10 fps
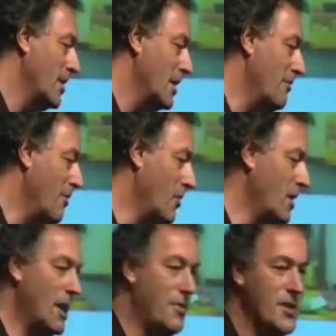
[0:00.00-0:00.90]
If you're
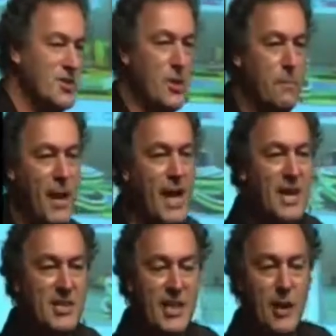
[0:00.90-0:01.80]
looking at this, you know,
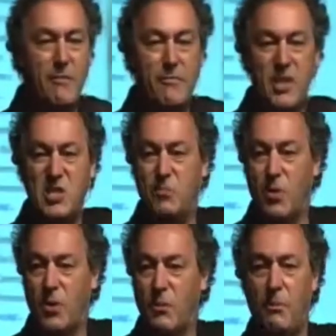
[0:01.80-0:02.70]
banks are now on
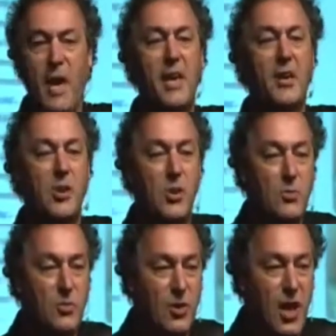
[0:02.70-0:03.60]
Facebook begging
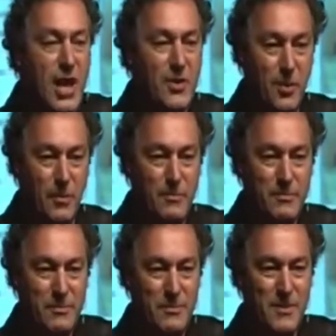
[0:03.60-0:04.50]
you to like them.
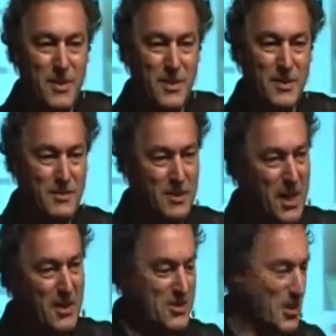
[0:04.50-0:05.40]

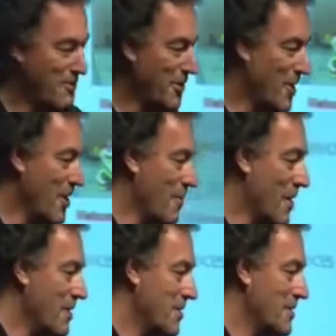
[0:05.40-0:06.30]
Interesting phenomena.